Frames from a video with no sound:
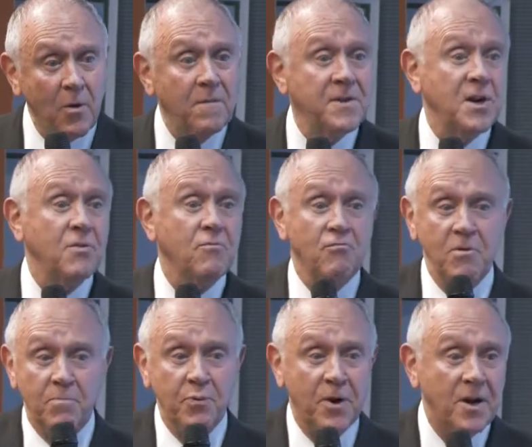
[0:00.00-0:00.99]
all of a sudden re
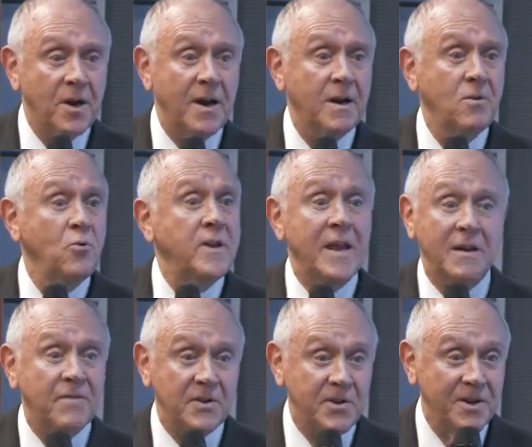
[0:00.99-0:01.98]
put it on a new
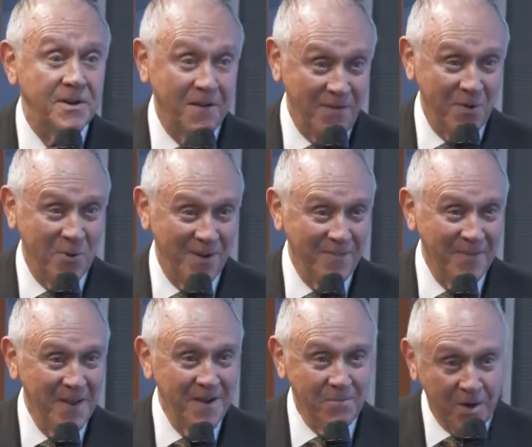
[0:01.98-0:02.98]
canvas, if you will.
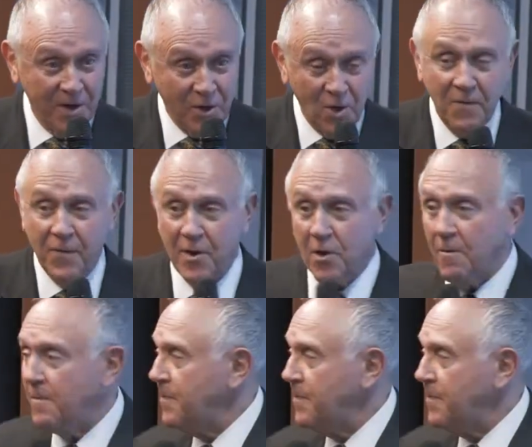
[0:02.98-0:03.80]
But it's good for you.